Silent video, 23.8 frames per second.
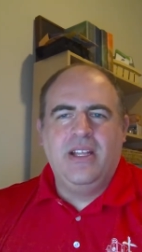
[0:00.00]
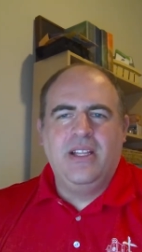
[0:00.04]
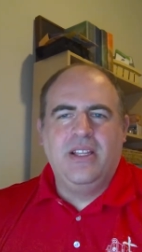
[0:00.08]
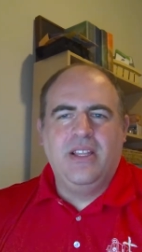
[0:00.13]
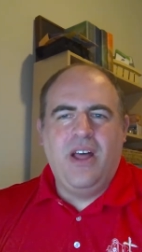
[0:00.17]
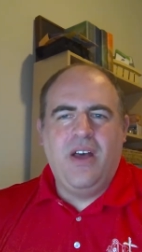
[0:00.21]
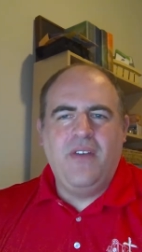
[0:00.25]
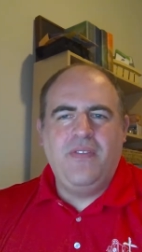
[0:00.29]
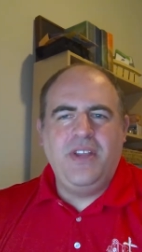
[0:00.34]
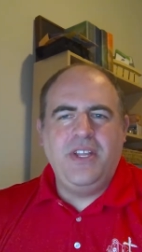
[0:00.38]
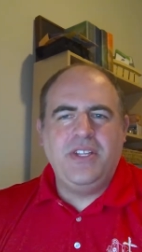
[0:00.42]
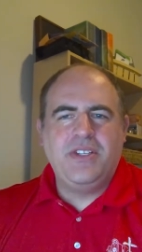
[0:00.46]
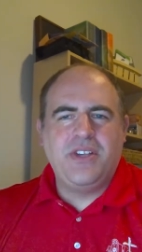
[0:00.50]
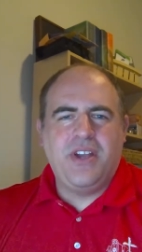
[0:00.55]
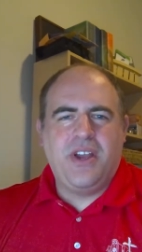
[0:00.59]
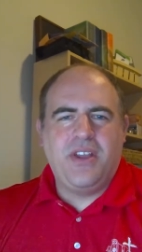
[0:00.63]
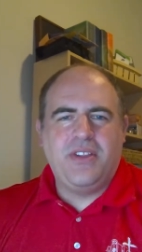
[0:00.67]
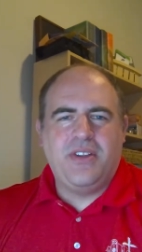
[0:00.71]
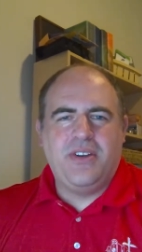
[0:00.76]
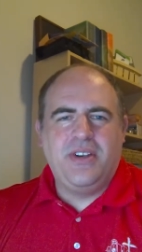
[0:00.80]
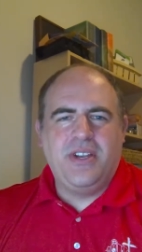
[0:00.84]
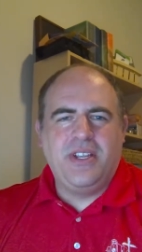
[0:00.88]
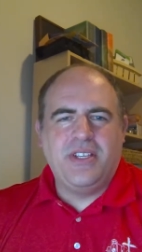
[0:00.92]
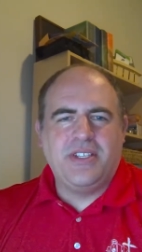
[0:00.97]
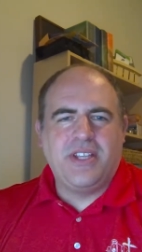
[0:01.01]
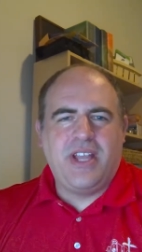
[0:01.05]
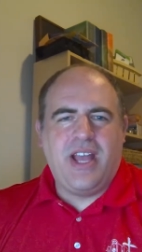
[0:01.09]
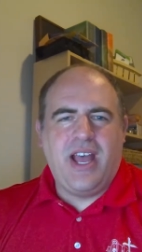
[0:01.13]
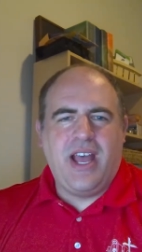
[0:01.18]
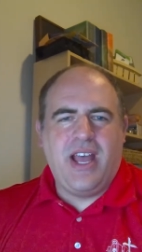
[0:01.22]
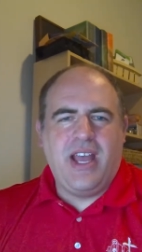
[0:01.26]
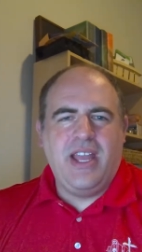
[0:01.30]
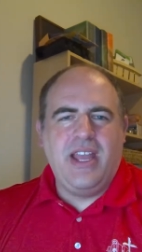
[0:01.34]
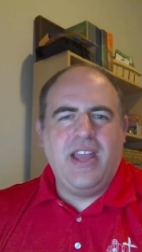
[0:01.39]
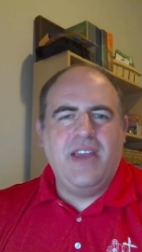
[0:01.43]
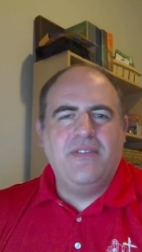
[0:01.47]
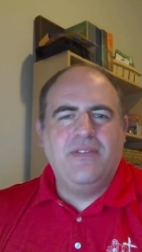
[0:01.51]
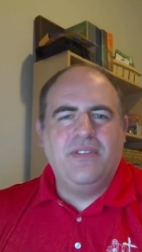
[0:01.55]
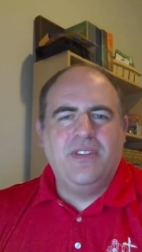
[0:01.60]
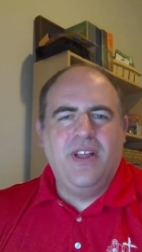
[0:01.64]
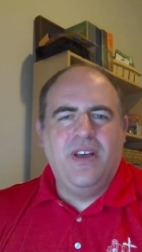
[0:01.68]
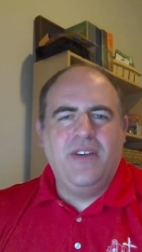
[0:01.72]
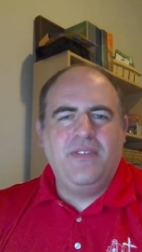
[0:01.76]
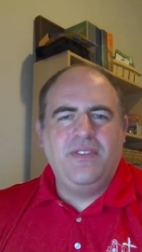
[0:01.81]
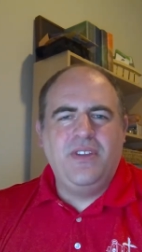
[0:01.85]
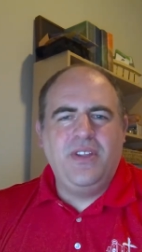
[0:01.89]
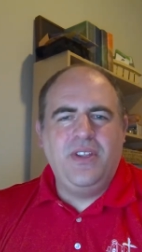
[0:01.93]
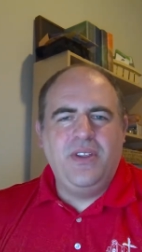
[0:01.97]
love each other as I have
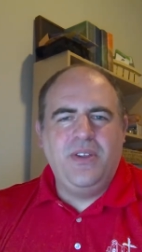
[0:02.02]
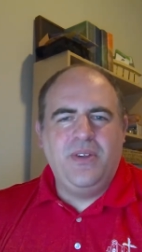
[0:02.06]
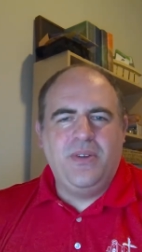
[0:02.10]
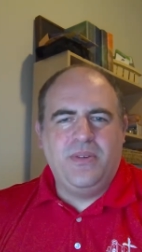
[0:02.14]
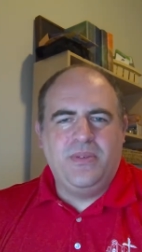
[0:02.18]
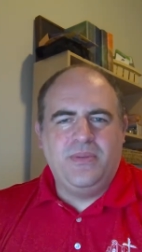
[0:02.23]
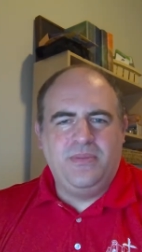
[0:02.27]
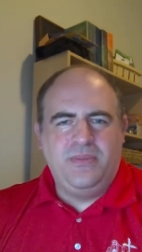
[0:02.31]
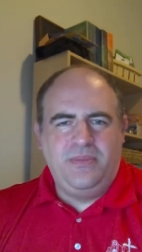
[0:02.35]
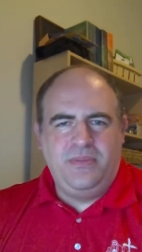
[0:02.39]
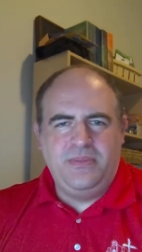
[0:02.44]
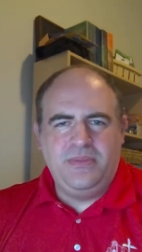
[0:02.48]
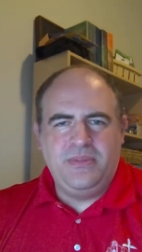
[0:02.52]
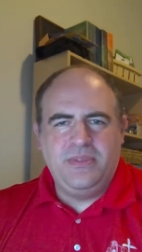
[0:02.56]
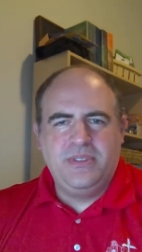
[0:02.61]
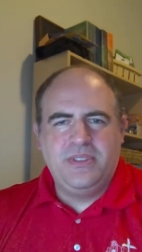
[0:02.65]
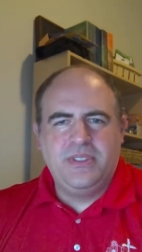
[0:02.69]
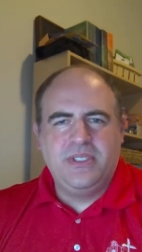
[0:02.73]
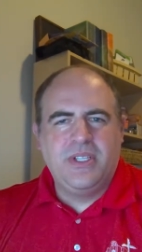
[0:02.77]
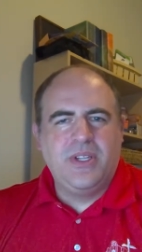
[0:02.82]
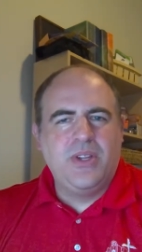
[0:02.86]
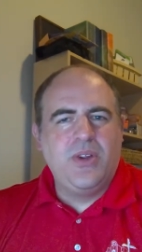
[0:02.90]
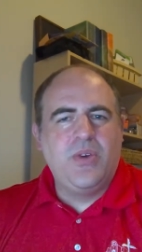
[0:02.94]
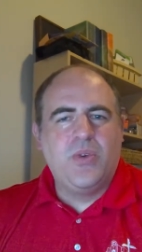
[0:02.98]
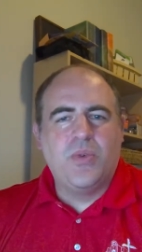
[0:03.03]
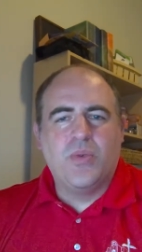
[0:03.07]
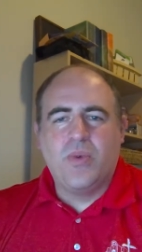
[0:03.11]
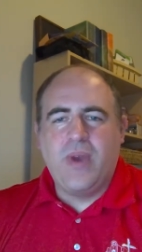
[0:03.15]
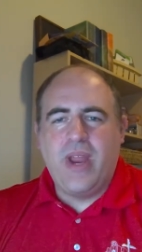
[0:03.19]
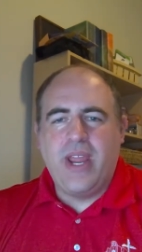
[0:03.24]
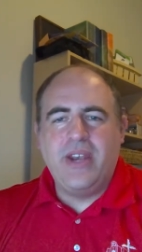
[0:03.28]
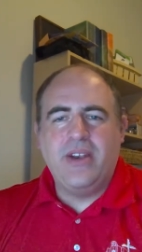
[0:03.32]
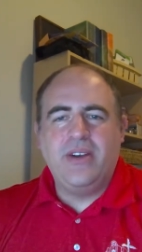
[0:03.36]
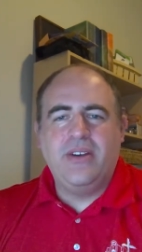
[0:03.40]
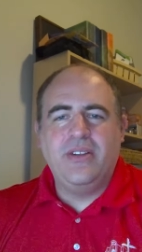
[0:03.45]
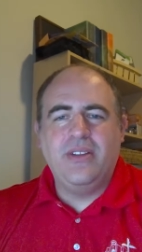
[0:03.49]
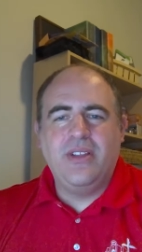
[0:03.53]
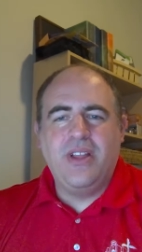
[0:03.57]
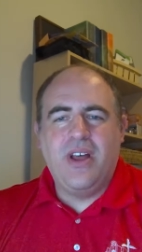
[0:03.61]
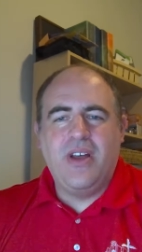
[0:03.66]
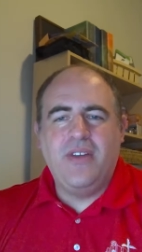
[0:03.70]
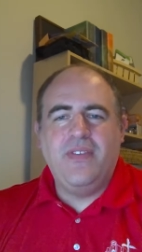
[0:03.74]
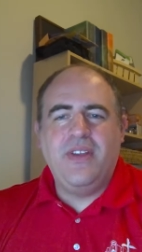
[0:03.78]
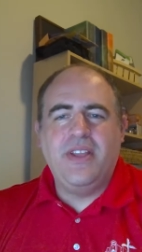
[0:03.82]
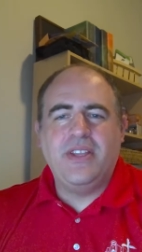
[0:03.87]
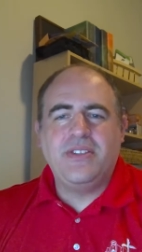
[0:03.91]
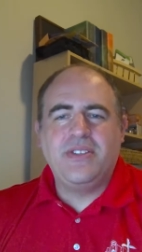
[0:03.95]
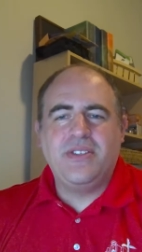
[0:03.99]
loved you. Greater
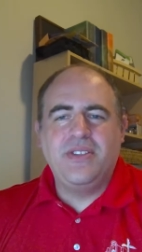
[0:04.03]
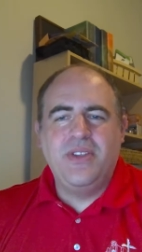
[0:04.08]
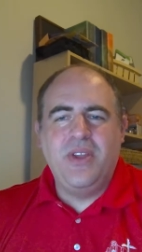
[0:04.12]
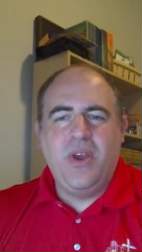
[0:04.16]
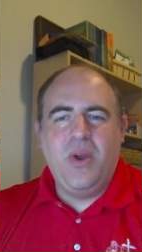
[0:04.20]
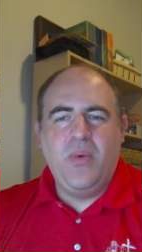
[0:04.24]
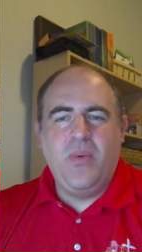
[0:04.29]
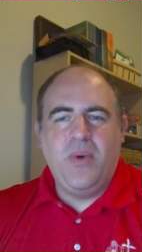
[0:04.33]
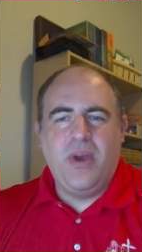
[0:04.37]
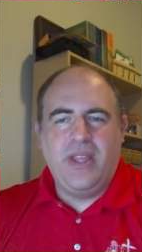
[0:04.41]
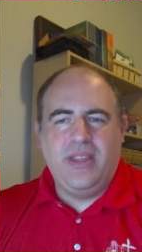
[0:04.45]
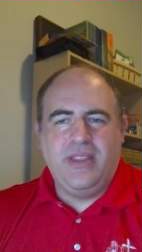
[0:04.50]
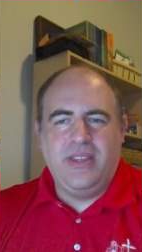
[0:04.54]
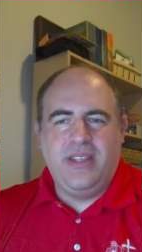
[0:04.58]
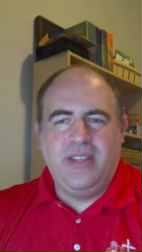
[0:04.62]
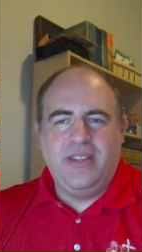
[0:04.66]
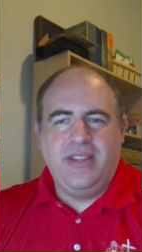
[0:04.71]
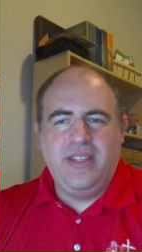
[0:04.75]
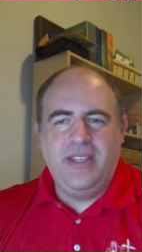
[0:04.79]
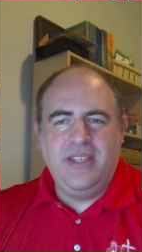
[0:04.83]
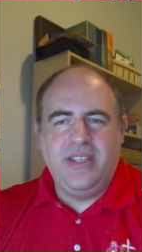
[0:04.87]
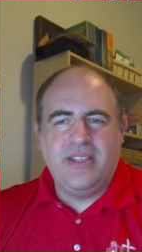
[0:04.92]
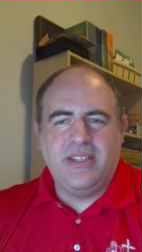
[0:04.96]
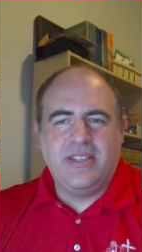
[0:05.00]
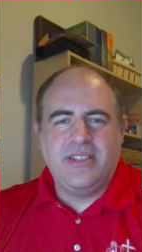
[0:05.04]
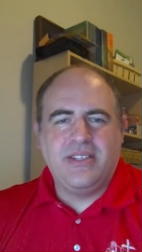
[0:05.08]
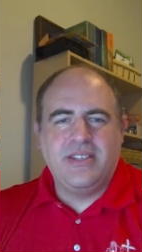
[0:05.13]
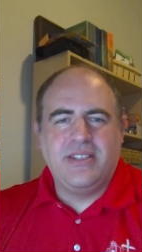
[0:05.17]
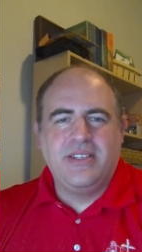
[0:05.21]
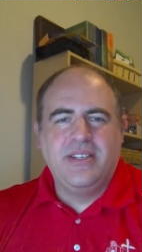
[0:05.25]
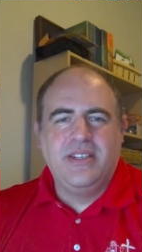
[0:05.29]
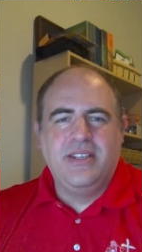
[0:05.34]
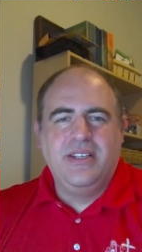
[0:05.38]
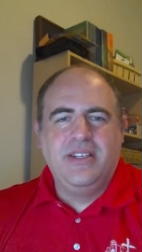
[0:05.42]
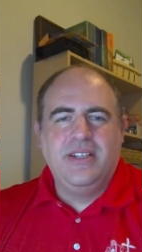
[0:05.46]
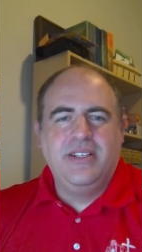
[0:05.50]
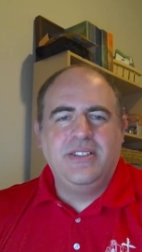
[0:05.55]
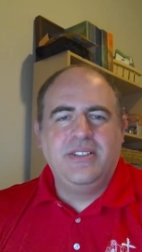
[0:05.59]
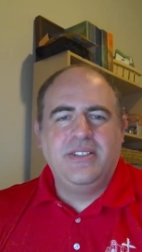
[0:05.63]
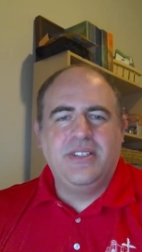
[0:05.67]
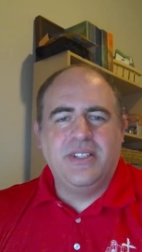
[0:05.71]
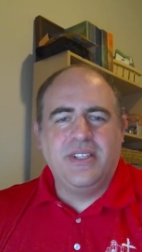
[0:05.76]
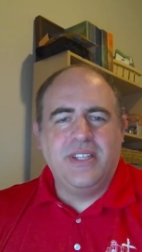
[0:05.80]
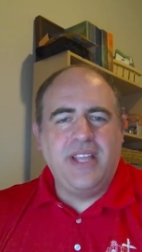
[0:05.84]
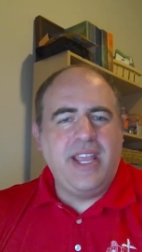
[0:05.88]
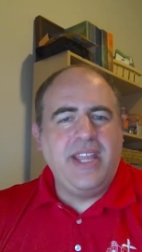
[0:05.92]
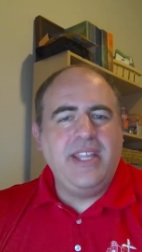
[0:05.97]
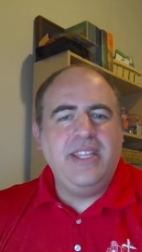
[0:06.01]
love has no one than this to
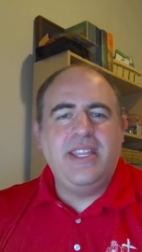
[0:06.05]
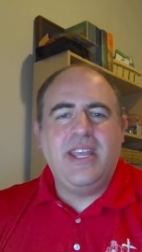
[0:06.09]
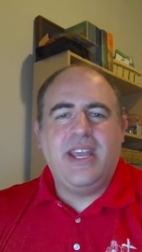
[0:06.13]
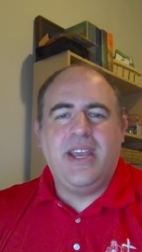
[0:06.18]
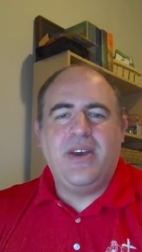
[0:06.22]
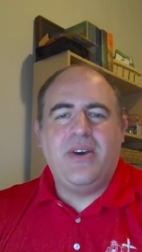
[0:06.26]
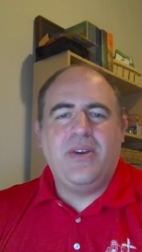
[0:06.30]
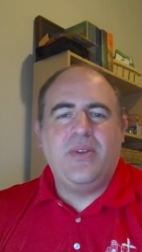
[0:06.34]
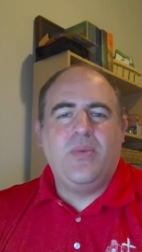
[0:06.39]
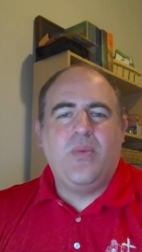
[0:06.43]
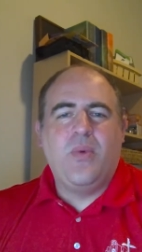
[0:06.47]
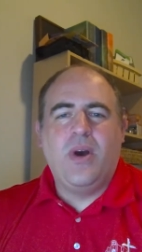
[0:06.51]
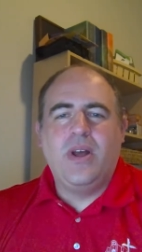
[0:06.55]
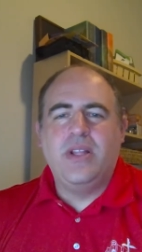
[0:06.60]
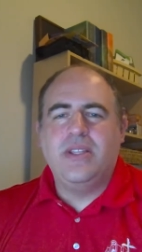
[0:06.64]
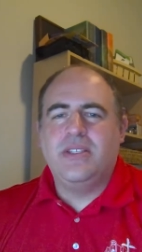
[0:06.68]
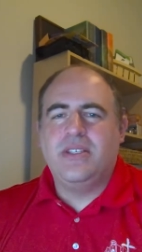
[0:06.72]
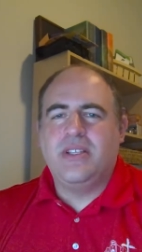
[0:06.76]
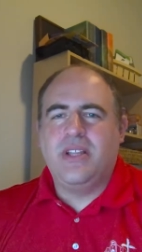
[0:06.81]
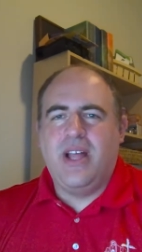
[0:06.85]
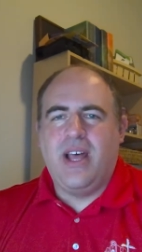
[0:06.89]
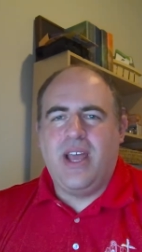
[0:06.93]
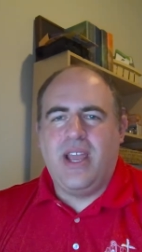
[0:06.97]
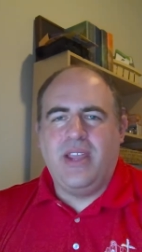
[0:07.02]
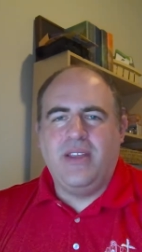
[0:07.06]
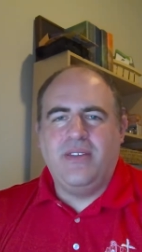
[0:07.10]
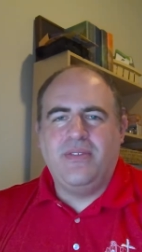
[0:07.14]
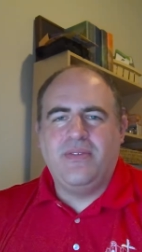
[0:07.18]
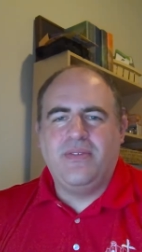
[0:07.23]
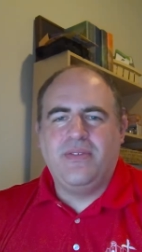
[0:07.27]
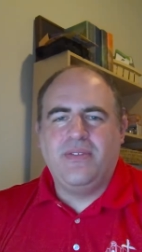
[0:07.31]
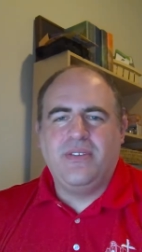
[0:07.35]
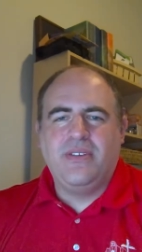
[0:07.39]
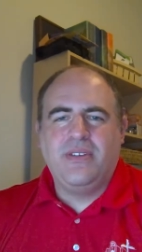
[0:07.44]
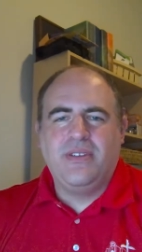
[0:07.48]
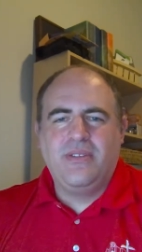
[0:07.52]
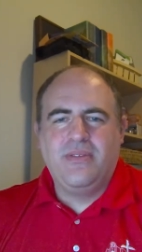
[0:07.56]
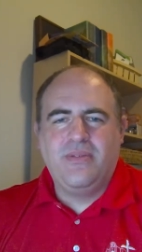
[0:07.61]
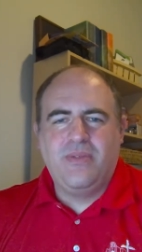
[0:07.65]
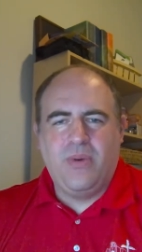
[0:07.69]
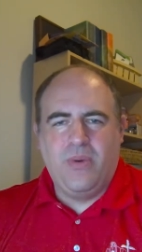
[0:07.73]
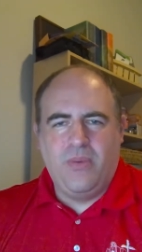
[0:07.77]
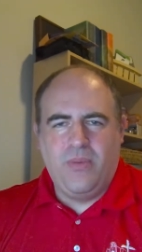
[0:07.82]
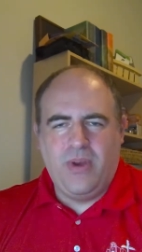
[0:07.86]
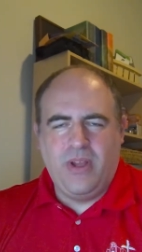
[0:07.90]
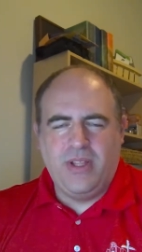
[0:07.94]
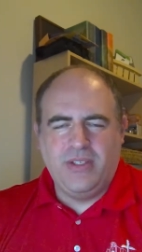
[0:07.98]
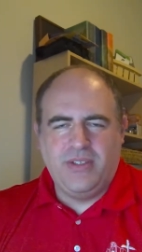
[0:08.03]
lay down one's life for
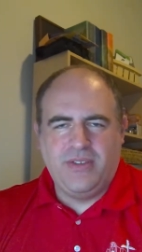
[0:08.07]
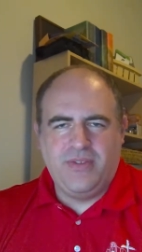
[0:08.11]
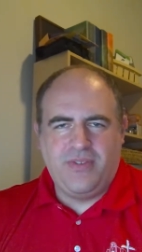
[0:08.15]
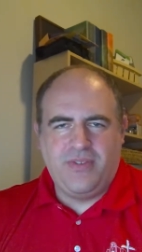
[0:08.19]
one's